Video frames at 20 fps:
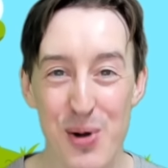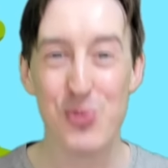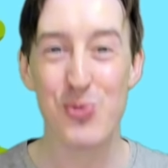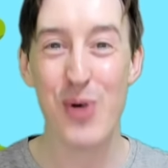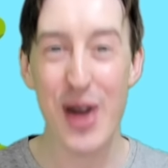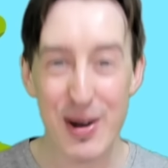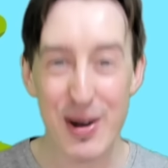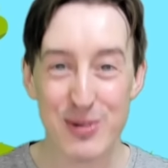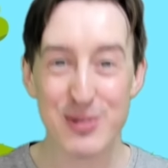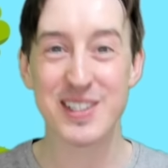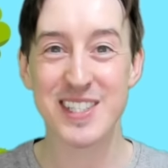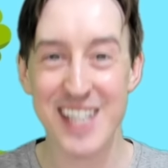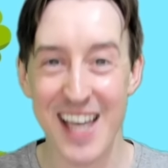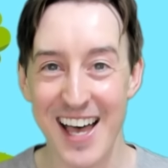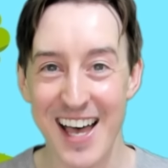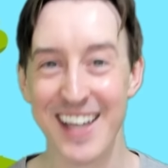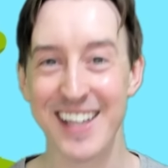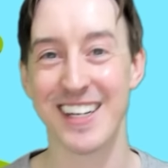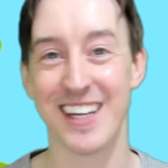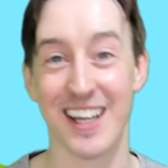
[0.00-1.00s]
Well
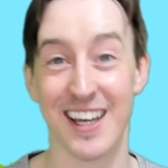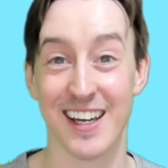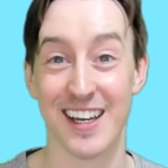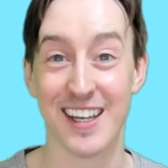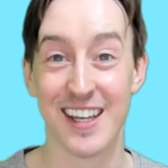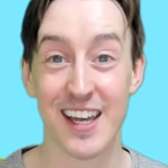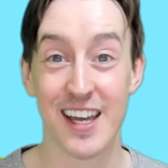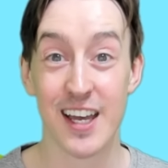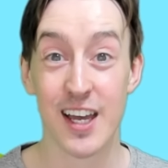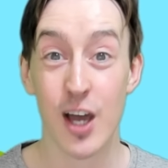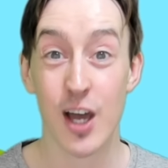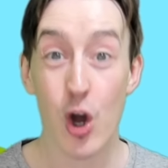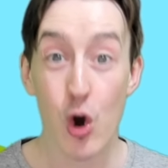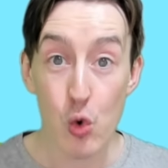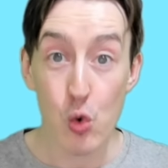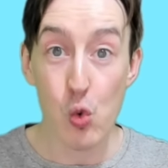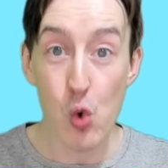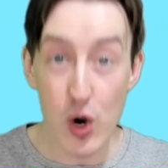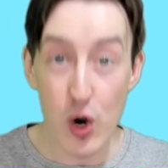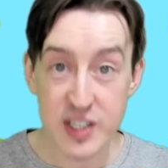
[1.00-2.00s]
done!
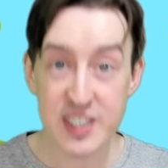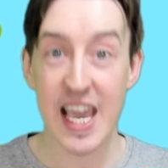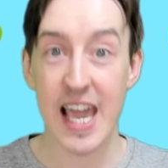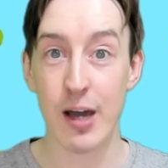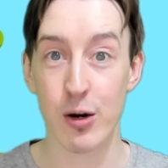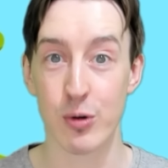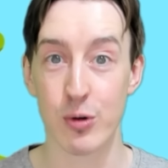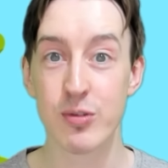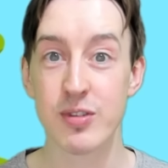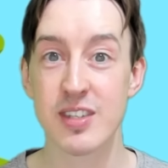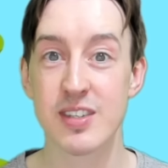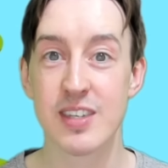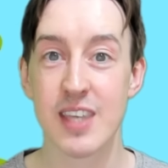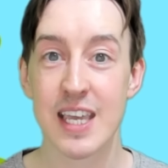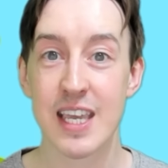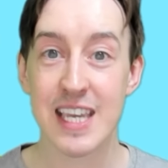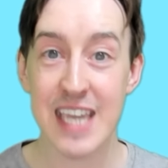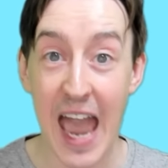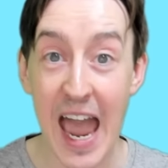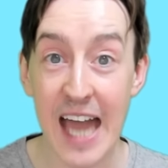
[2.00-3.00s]
What else
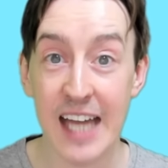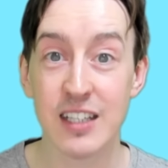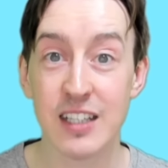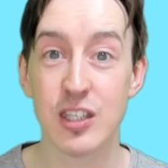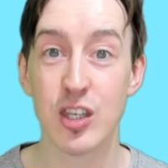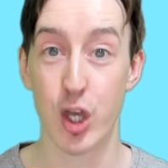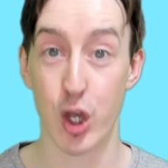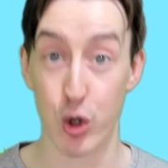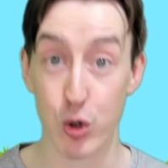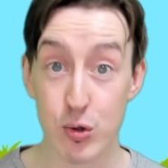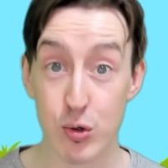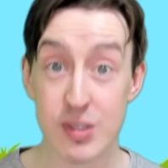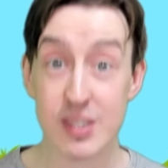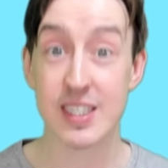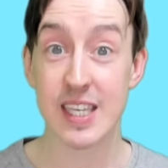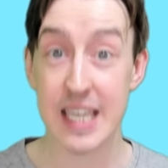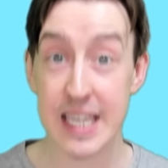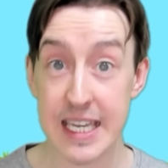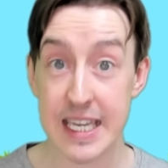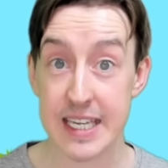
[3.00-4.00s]
can you
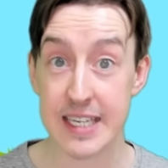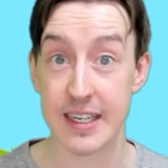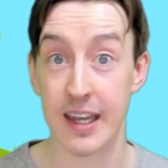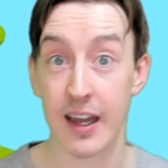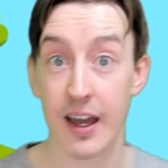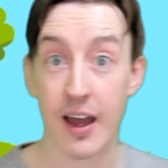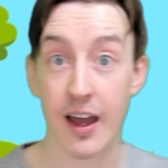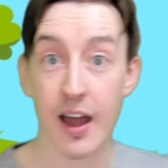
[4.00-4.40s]
see?